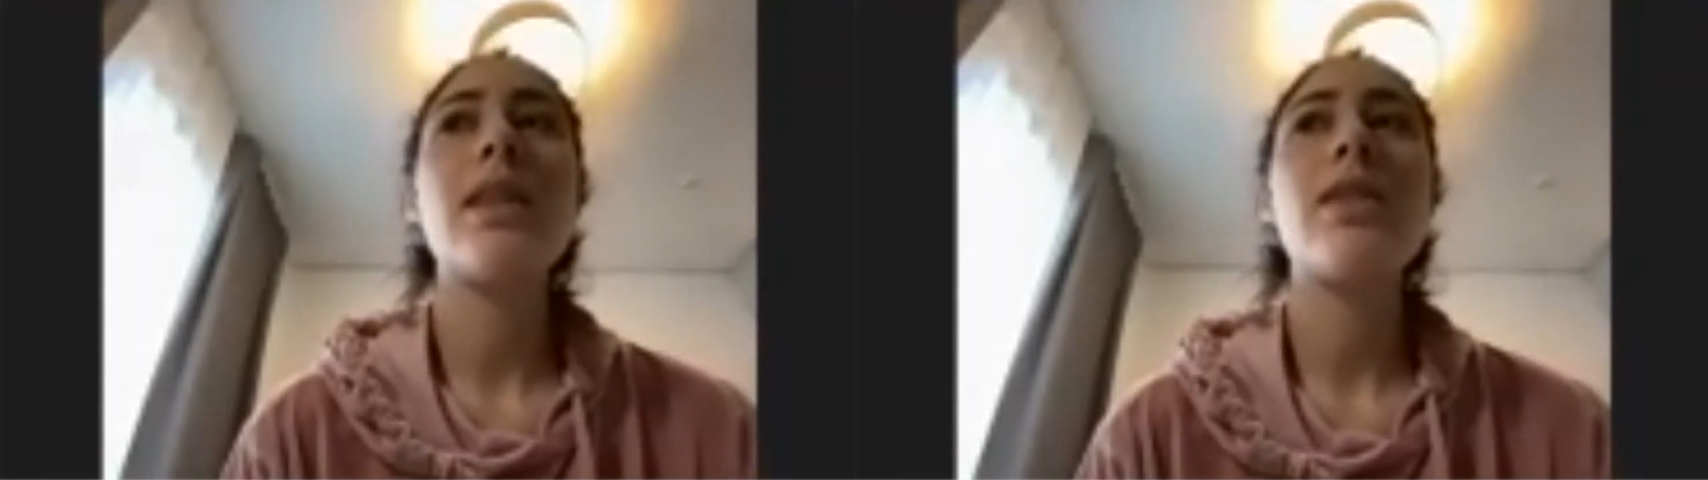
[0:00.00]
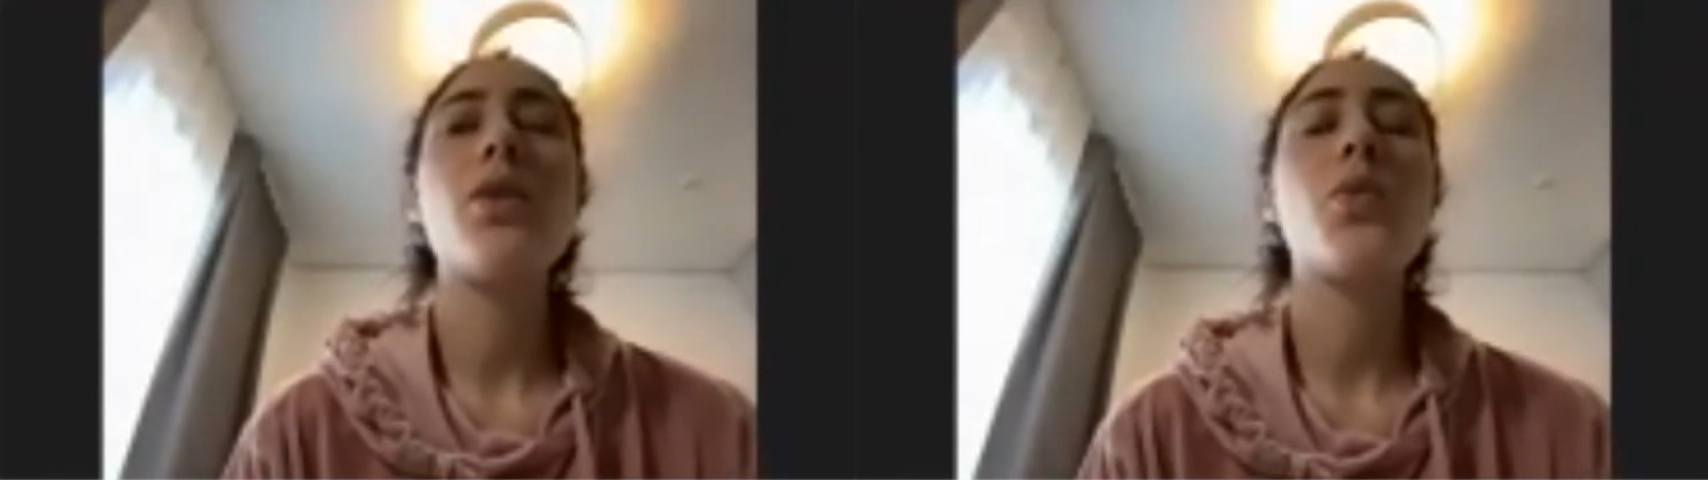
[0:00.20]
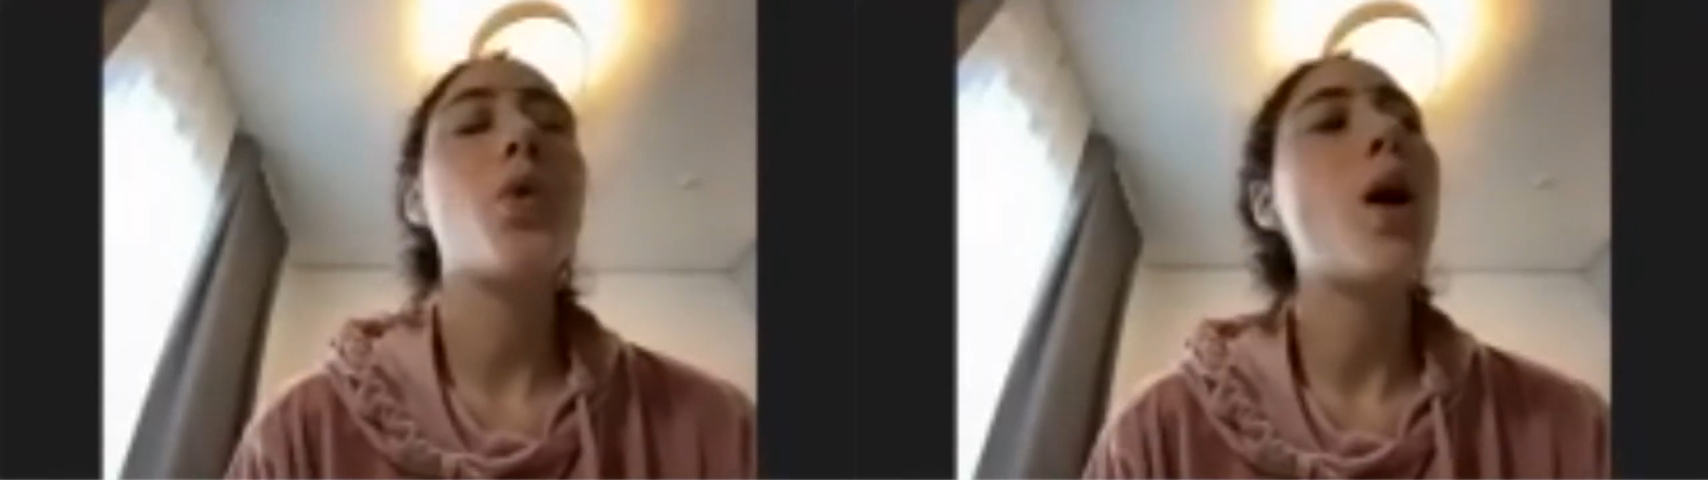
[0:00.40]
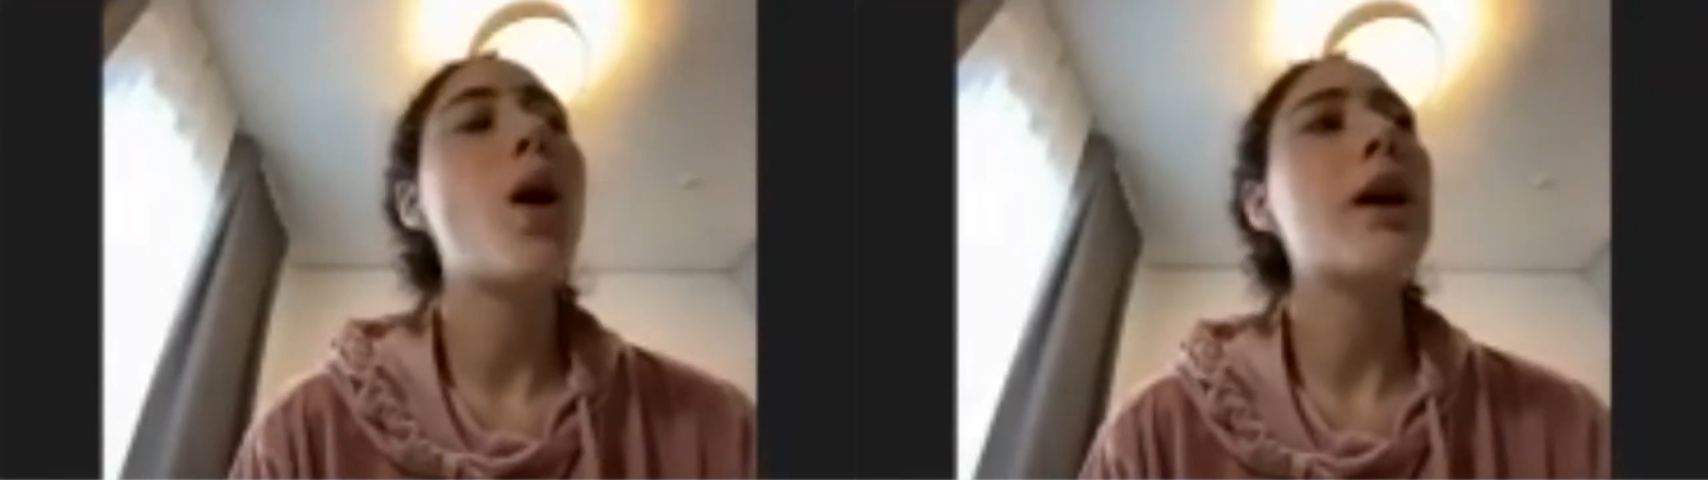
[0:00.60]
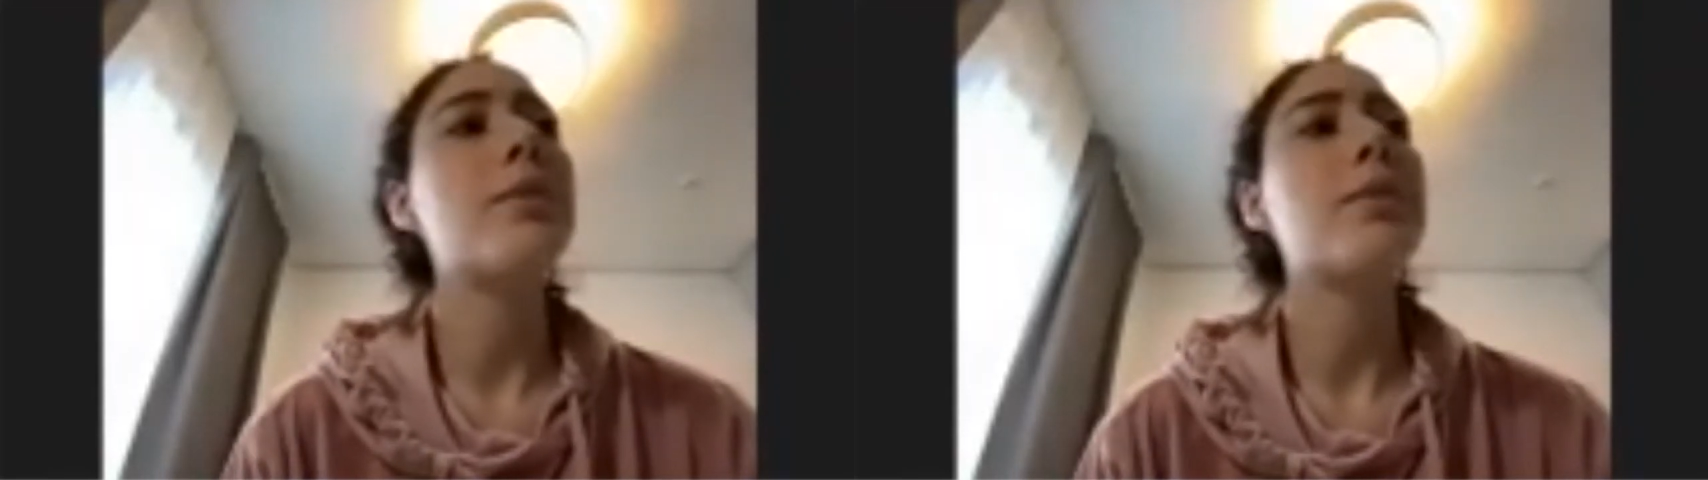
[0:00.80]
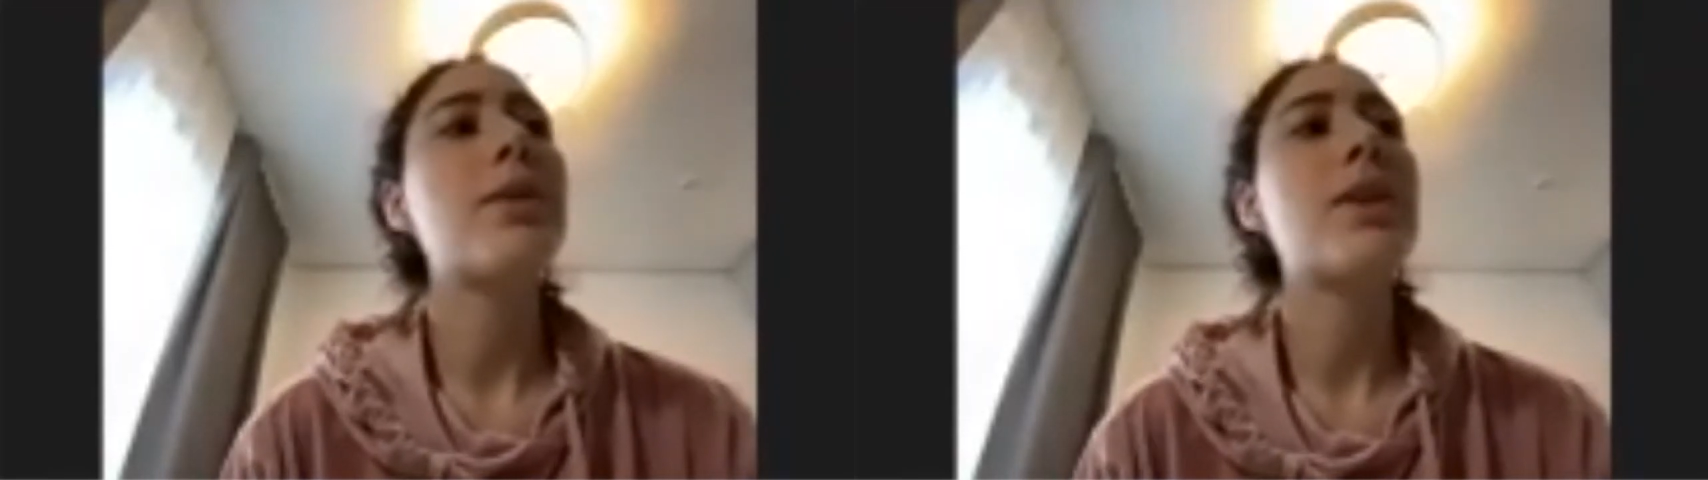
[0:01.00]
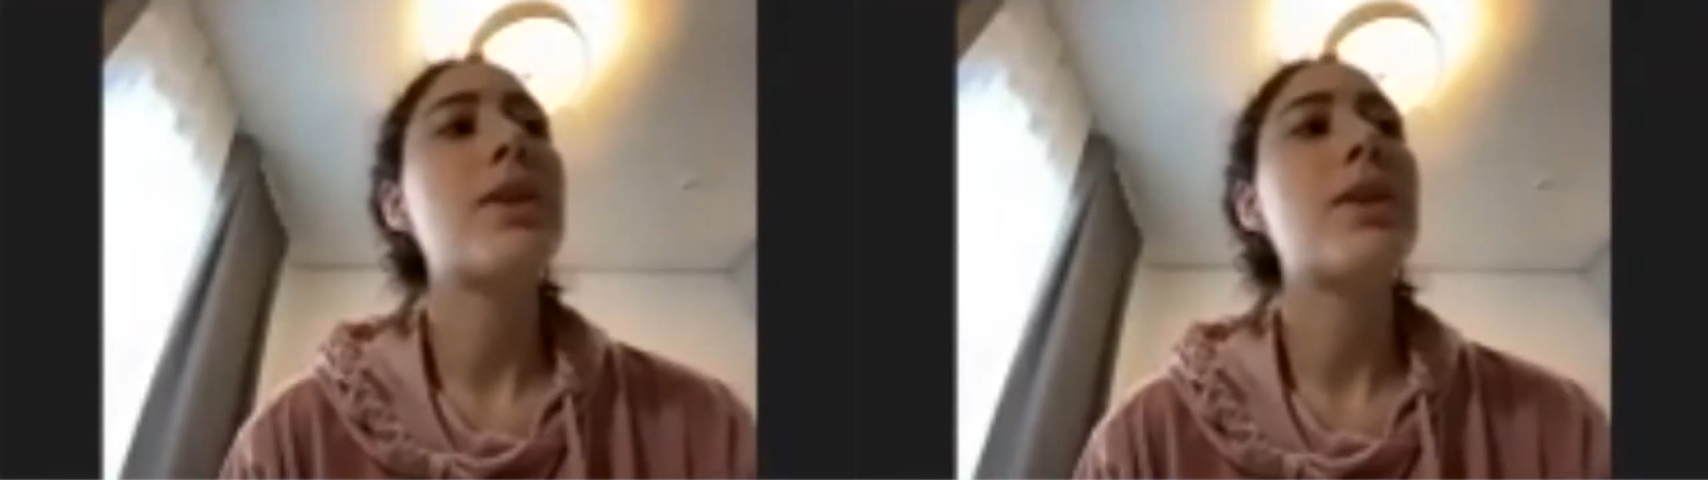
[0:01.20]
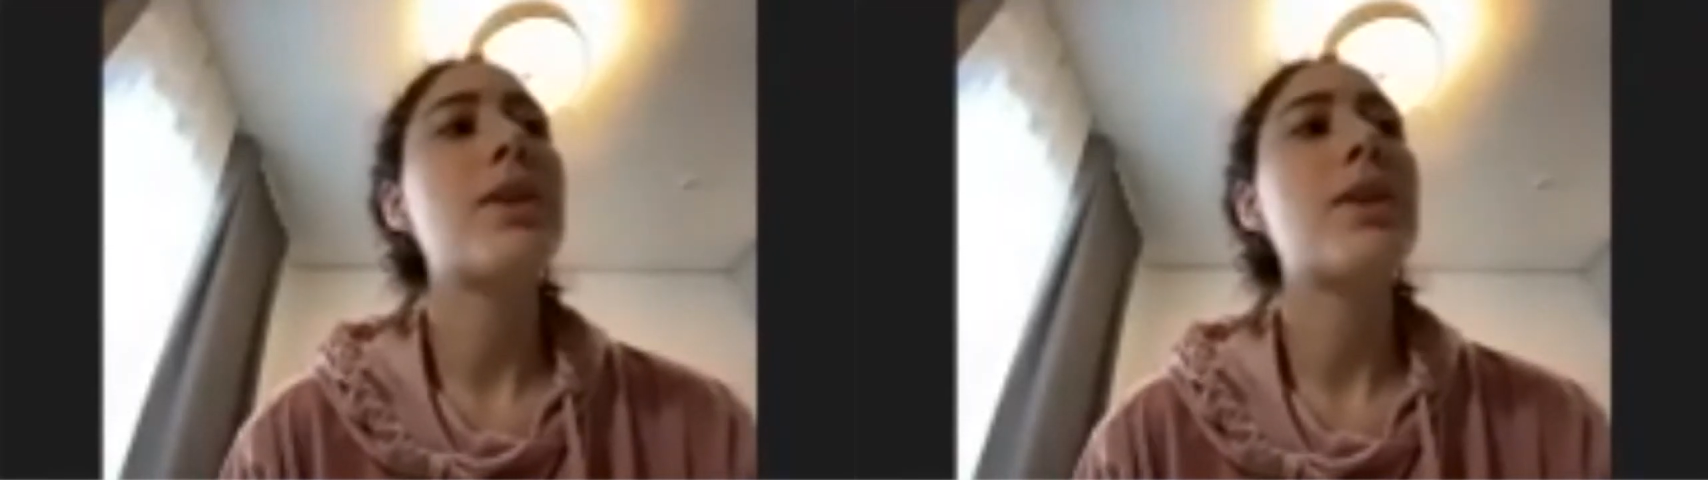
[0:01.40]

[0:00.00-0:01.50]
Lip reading: the warmth